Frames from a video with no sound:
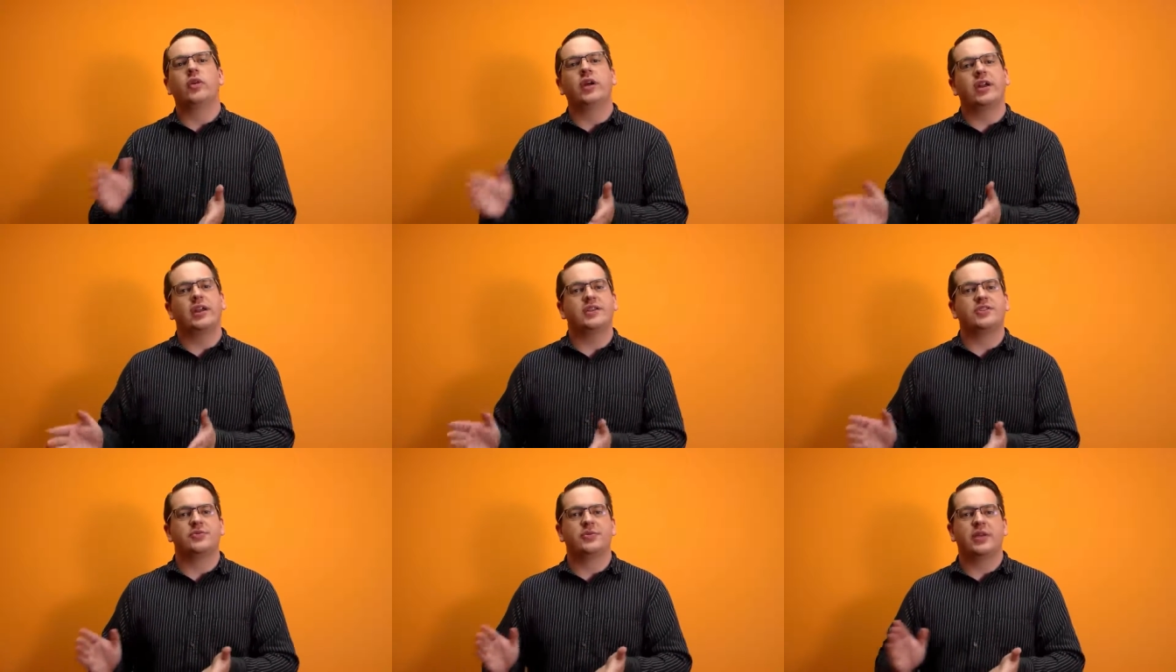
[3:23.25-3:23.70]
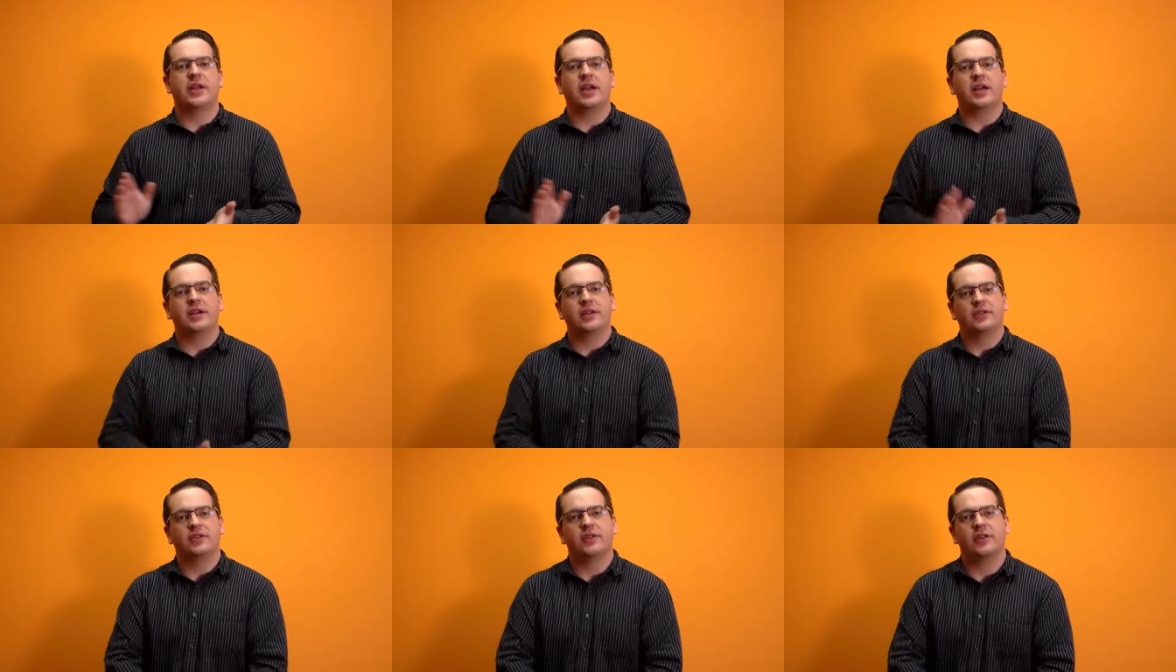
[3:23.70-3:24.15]
right as we
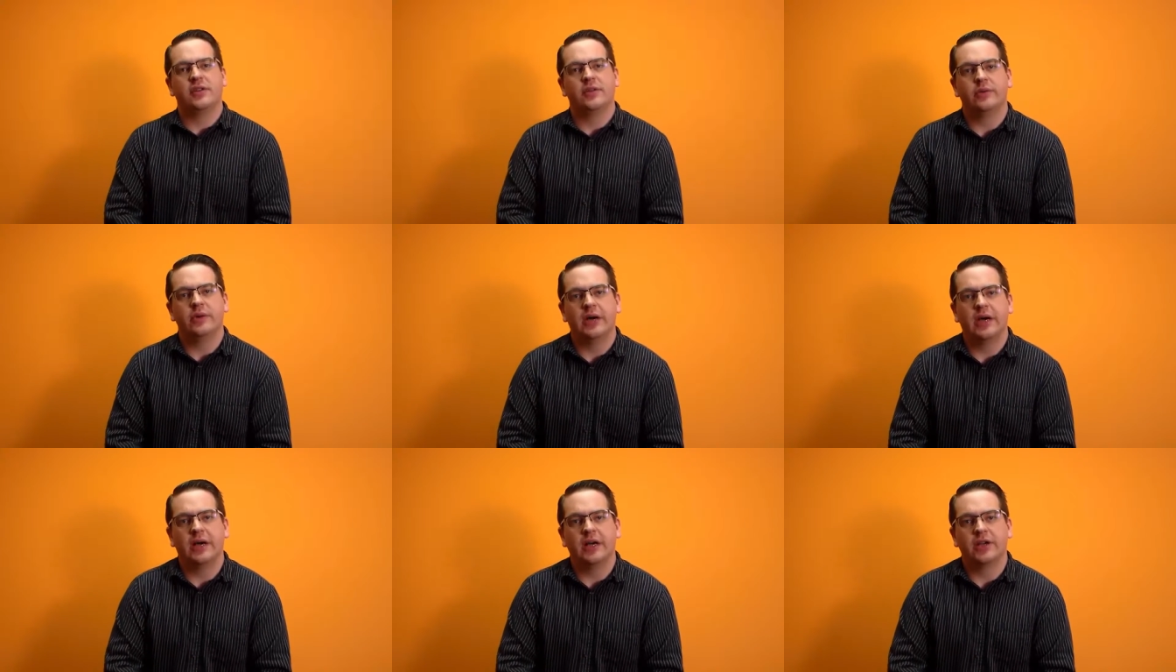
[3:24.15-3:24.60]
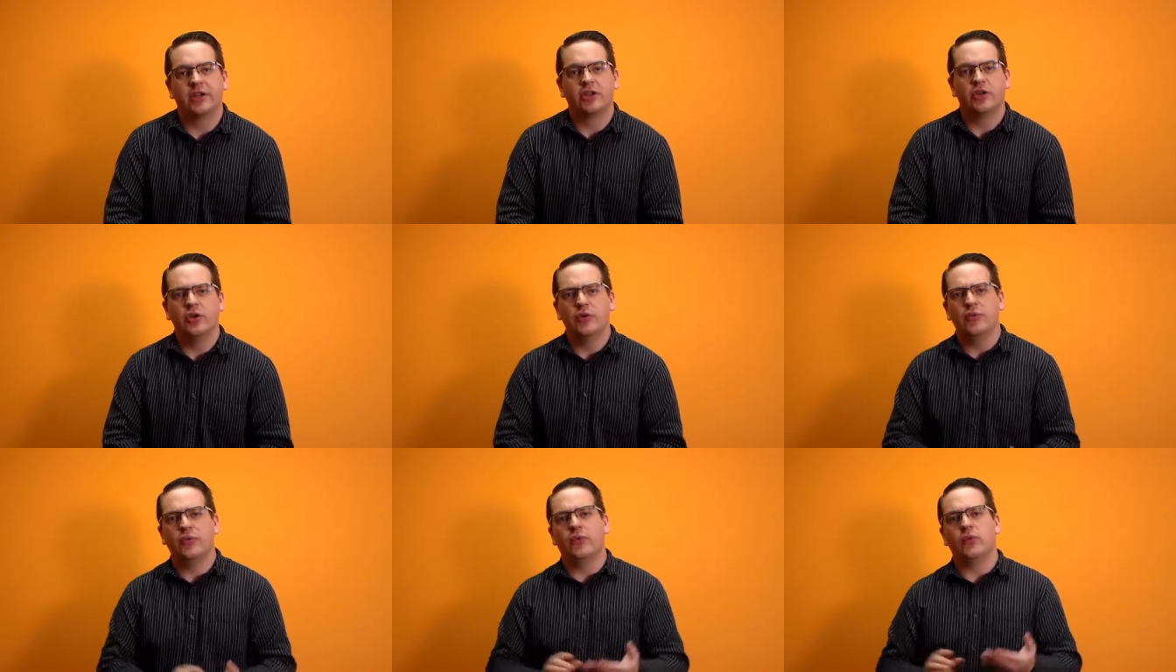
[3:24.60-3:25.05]
get into
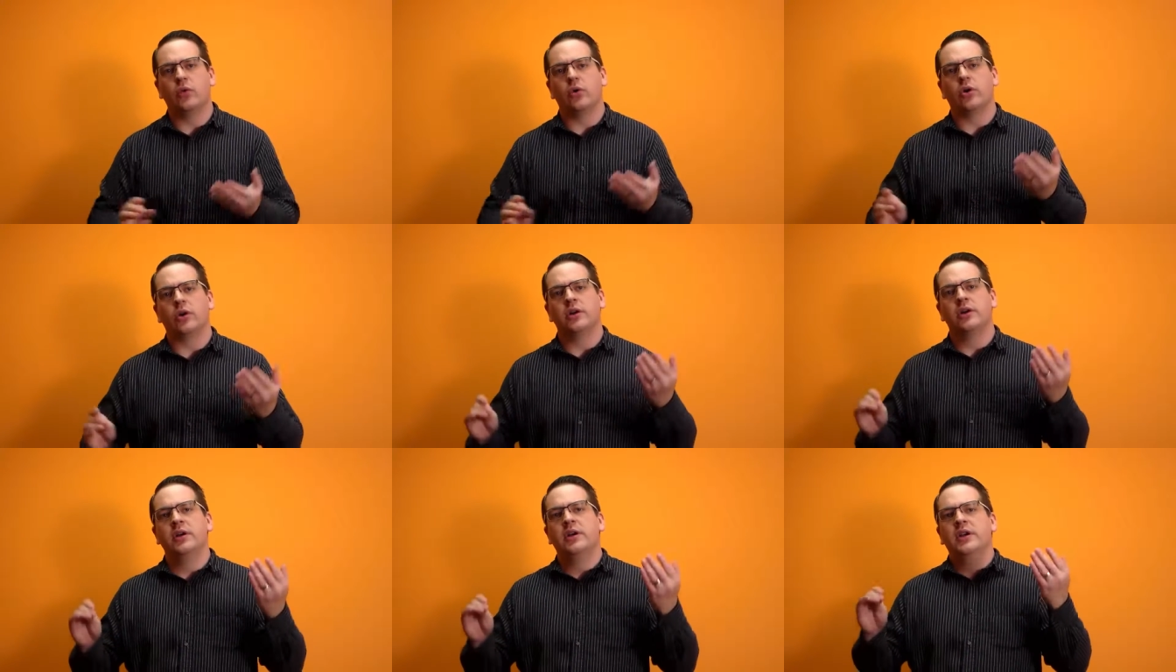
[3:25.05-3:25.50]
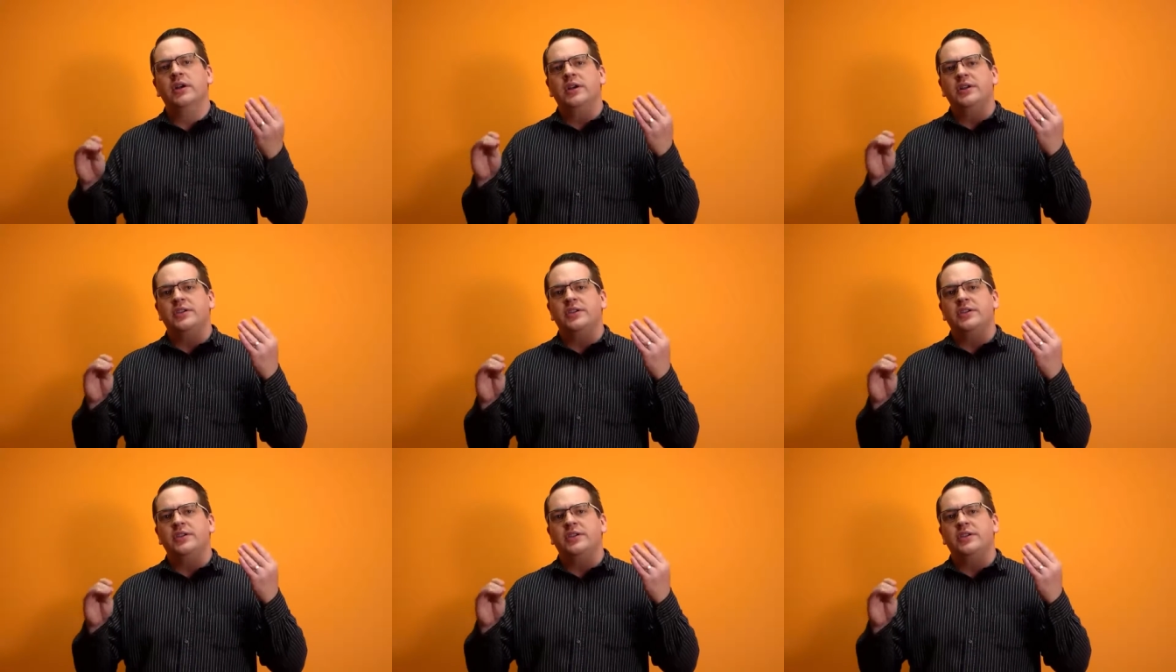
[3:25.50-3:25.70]
Q4.